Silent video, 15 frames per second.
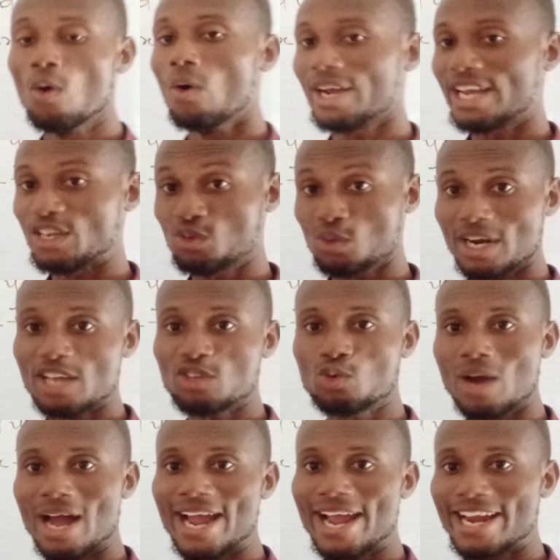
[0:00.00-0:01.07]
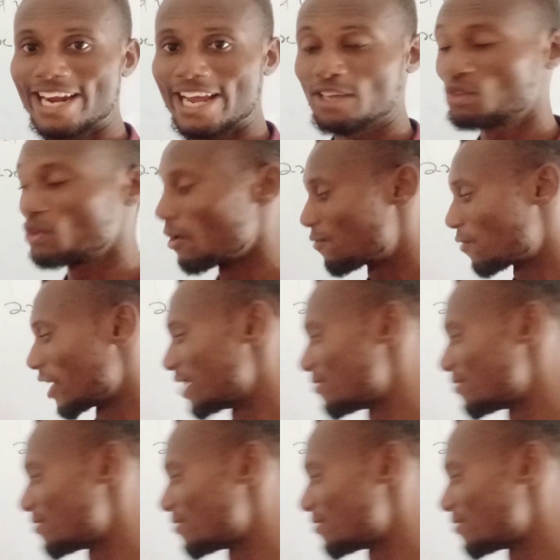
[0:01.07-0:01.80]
Okay, so let's go ahead and solve for